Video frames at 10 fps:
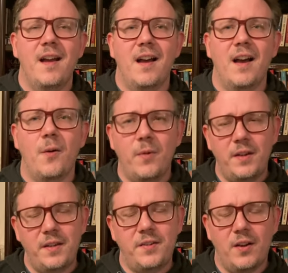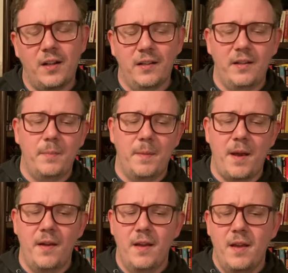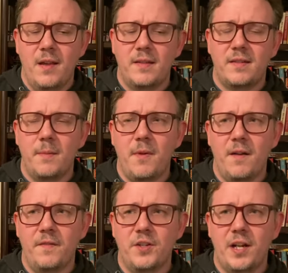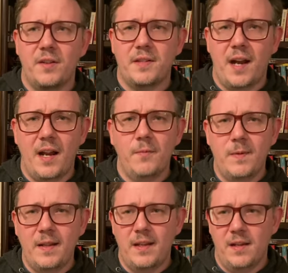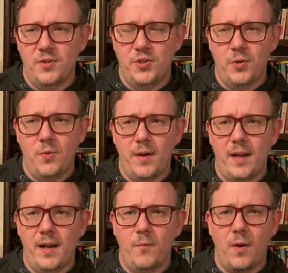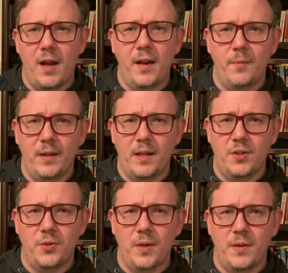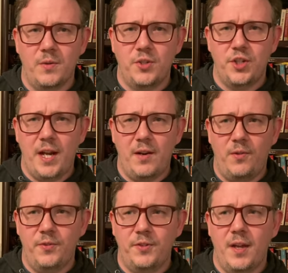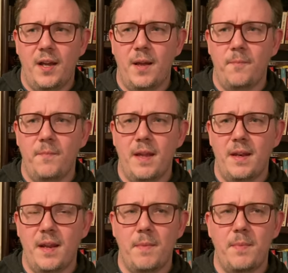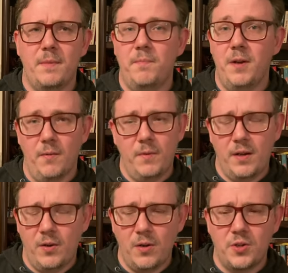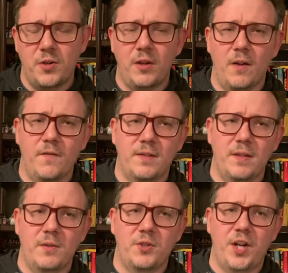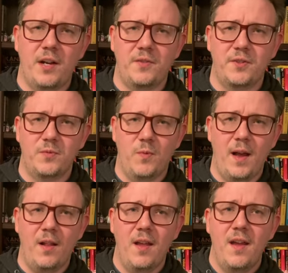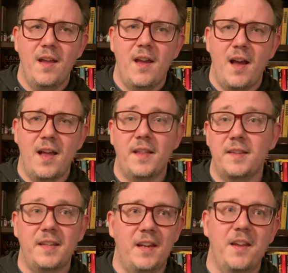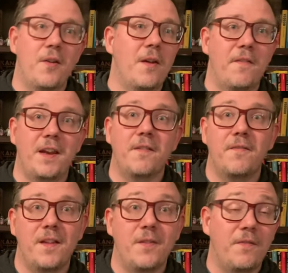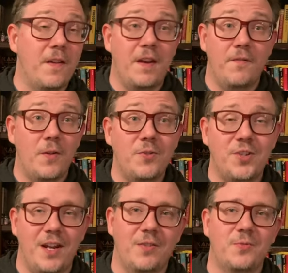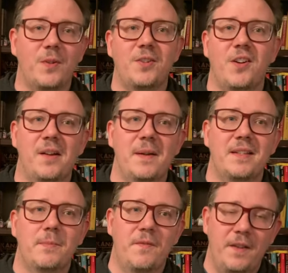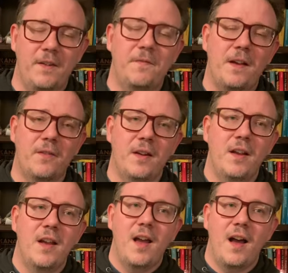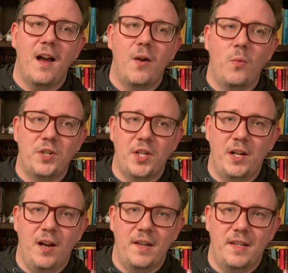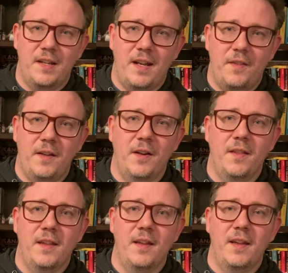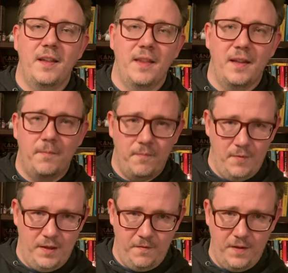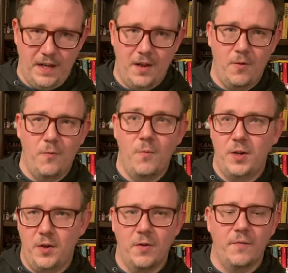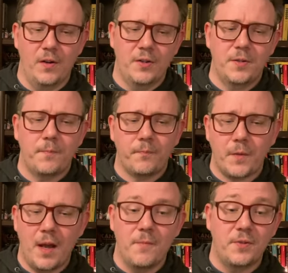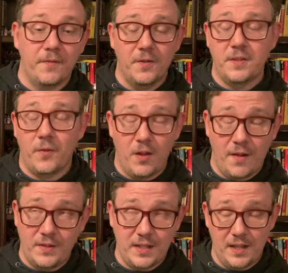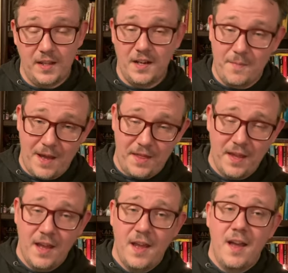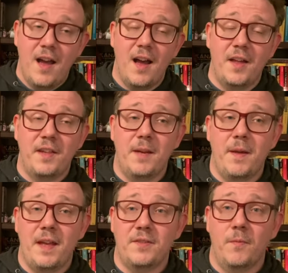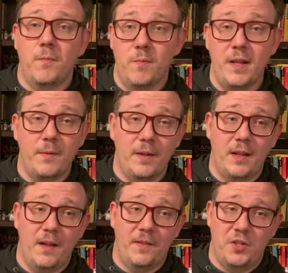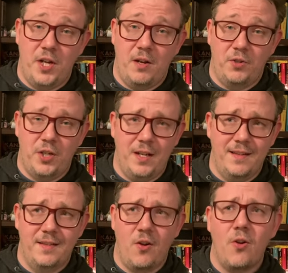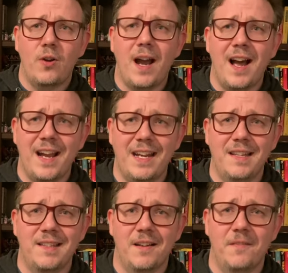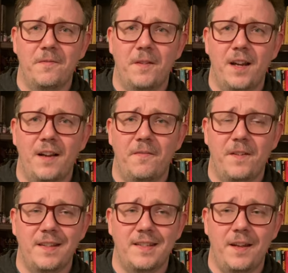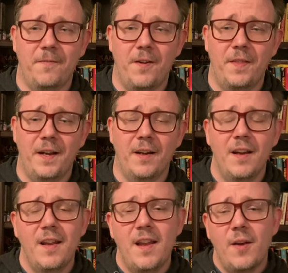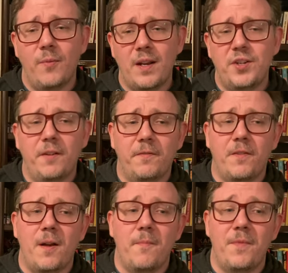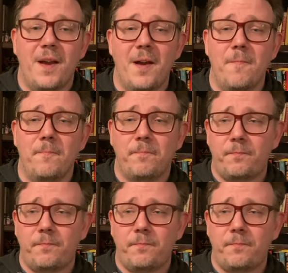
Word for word: uh, I wanted to talk a little bit about some of the channels that I really enjoy and why I really enjoy those channels, um, and and maybe you know encourage you to go visit those channels as well, uh, and then see you know if any of the if any of those channels want to talk about some of their favorite uh, witchy content out there in the in the the video universe. Um, so first of all, obviously Athena Beth, uh, Athena Beth has a really really lovely channel. She does all kinds of uh, fun stuff on there, ranging from um,